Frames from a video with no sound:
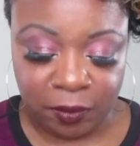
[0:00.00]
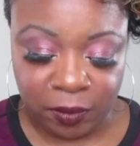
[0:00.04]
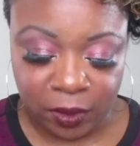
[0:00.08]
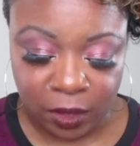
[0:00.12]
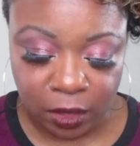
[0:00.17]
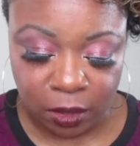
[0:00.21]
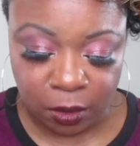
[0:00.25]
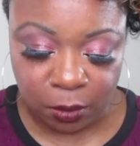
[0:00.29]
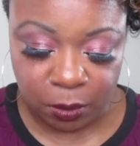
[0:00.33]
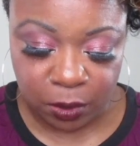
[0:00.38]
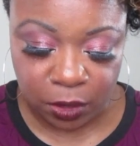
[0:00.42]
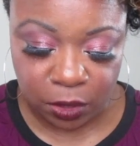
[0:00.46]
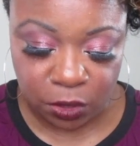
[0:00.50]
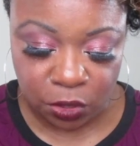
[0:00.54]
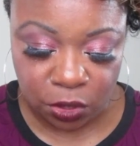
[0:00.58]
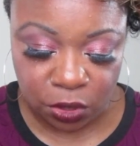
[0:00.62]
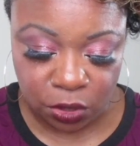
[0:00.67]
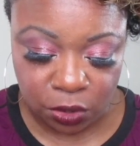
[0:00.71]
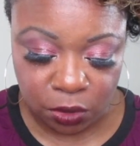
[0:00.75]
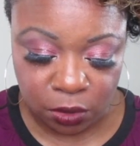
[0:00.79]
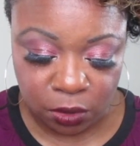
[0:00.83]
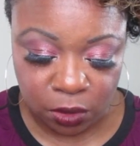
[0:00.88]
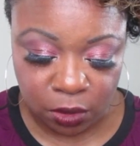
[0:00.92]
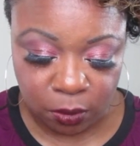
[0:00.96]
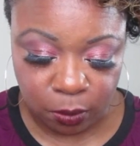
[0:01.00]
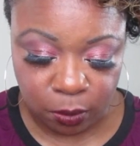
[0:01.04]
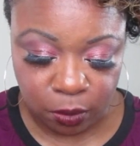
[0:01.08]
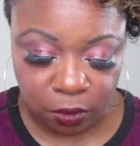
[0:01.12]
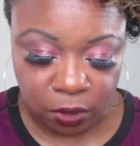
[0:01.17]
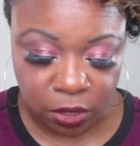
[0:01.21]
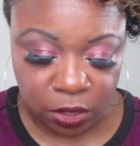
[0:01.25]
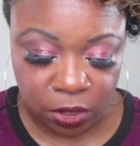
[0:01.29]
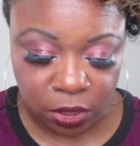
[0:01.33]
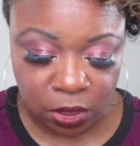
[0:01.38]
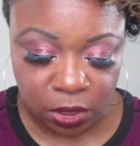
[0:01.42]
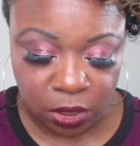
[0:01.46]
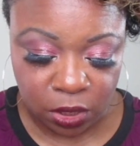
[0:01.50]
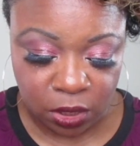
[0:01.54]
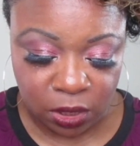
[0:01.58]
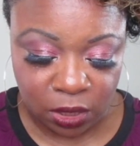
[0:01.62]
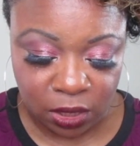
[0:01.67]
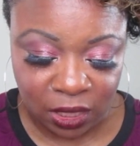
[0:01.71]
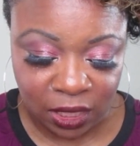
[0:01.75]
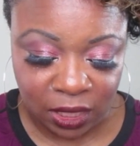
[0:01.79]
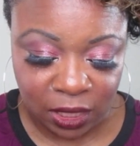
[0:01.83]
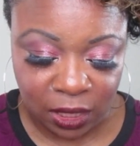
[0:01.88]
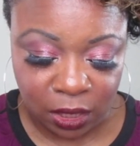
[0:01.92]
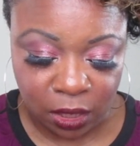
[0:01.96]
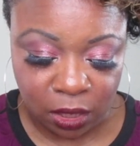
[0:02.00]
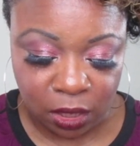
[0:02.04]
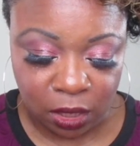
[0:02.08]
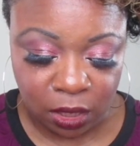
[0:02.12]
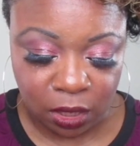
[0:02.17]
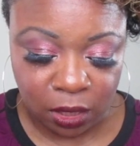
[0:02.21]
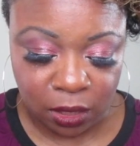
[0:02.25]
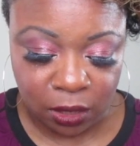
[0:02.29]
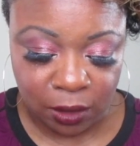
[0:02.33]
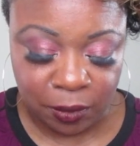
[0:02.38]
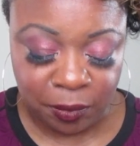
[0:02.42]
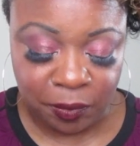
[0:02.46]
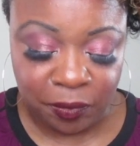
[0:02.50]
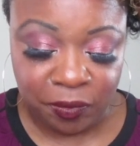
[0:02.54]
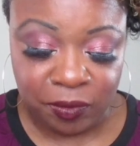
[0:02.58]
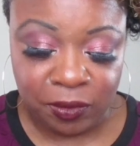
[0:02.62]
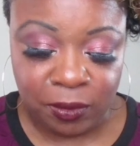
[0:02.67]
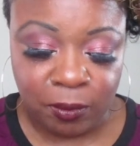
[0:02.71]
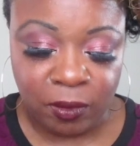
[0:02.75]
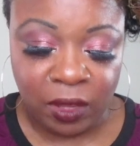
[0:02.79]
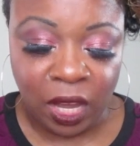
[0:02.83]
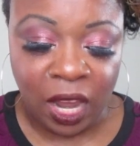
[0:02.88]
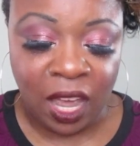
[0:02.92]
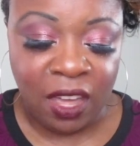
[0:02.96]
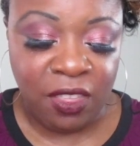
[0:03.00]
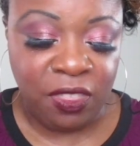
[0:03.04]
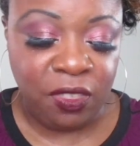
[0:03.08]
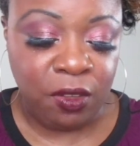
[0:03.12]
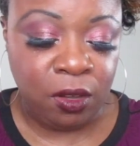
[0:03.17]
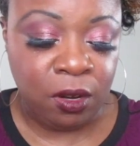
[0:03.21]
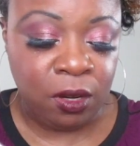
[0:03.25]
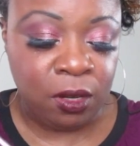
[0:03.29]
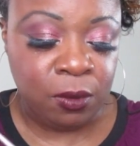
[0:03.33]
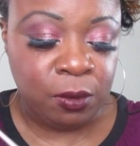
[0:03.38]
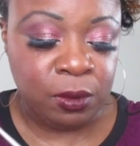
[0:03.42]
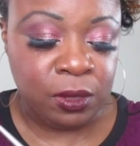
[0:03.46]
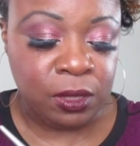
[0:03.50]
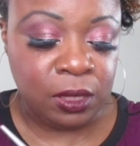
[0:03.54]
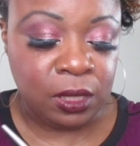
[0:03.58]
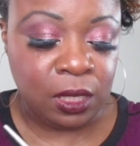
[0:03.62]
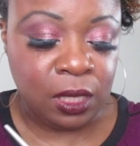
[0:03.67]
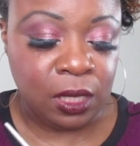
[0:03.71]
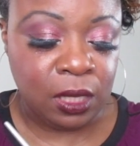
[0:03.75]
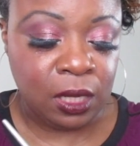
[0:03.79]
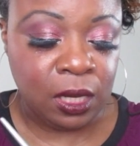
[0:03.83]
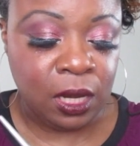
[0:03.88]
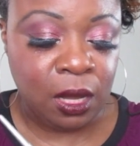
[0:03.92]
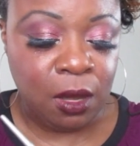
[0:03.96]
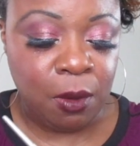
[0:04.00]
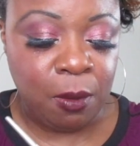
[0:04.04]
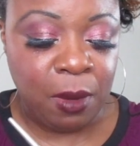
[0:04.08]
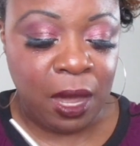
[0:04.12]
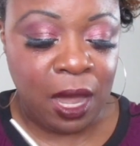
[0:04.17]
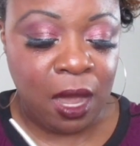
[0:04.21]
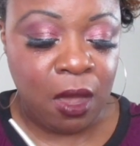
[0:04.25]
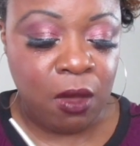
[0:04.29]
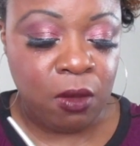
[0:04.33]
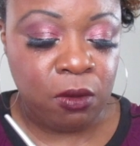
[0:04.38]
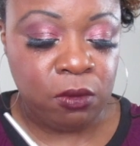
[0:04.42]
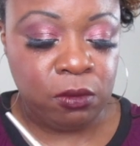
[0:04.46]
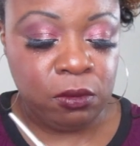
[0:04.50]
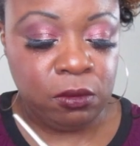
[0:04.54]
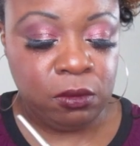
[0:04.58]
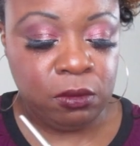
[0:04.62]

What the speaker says: I'm going to just use the brush. Like, I thought it was going to come out